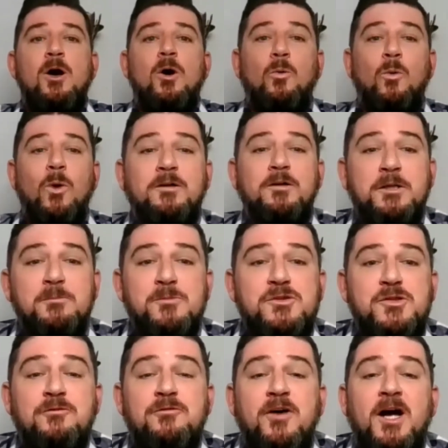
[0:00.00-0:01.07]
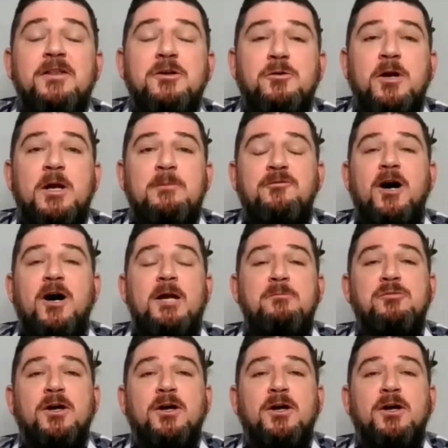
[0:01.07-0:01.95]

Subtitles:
Welcome to Via the Grapevine,